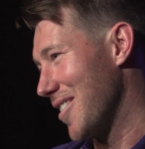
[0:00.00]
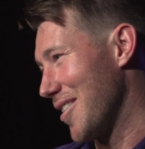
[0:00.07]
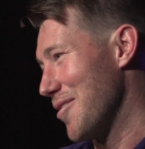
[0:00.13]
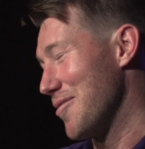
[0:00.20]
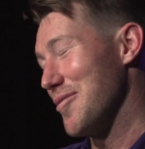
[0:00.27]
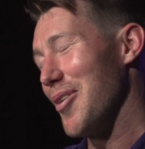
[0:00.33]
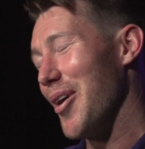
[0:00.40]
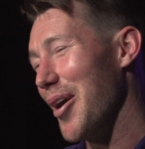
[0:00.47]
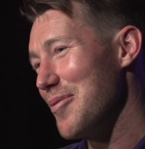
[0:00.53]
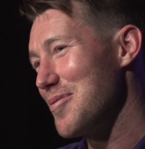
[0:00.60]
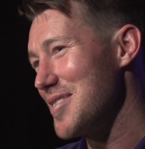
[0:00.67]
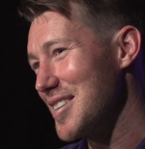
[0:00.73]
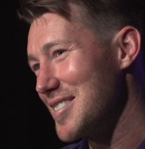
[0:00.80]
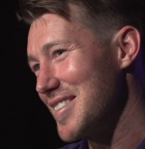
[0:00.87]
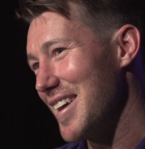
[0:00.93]
I don't know,
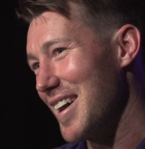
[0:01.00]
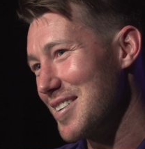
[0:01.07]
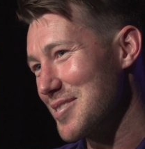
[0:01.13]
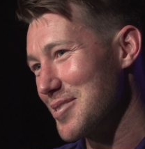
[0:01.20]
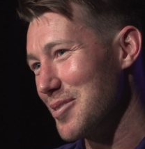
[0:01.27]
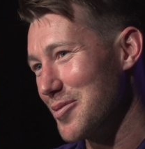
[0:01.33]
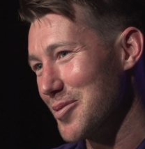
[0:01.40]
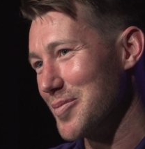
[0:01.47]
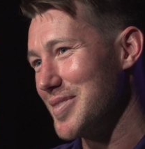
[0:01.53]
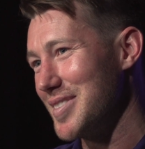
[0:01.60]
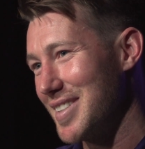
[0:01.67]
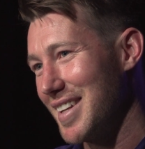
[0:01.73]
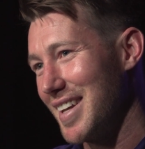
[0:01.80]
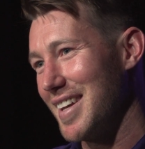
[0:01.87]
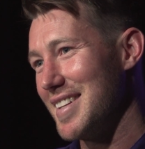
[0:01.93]
5,000, 6,000 of them